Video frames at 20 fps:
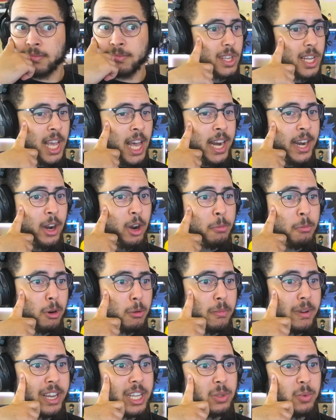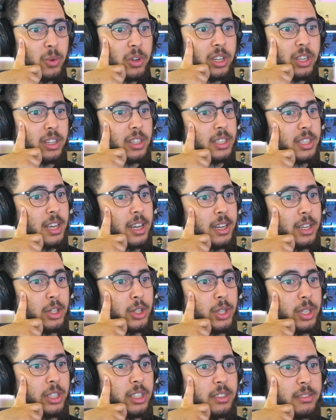I didn't know mermaids were into this kind of
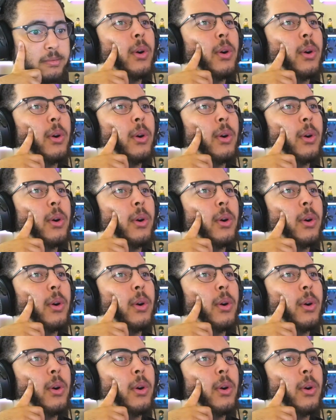shit.